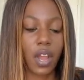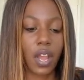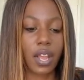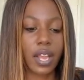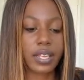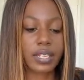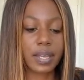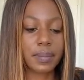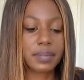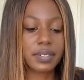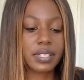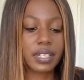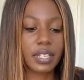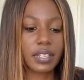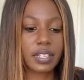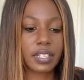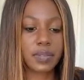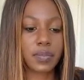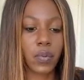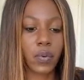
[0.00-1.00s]
because I'm seeing
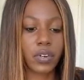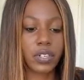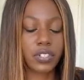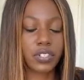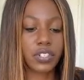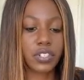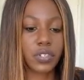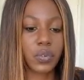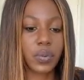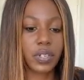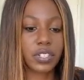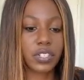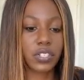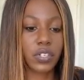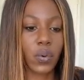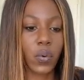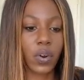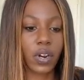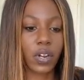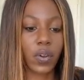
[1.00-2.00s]
this more as you, is
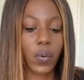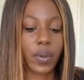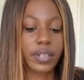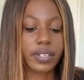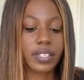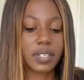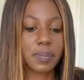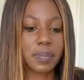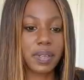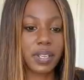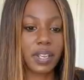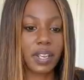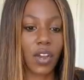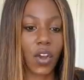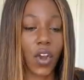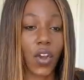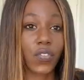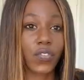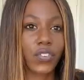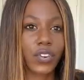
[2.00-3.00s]
you're going to be
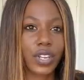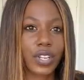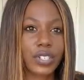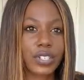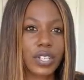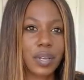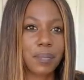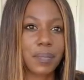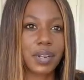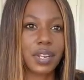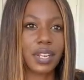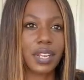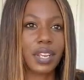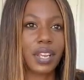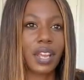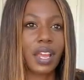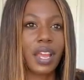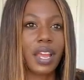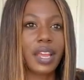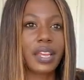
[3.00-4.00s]
offering
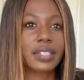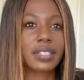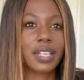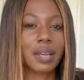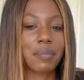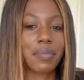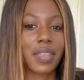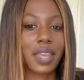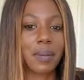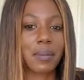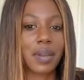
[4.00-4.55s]
somebody something.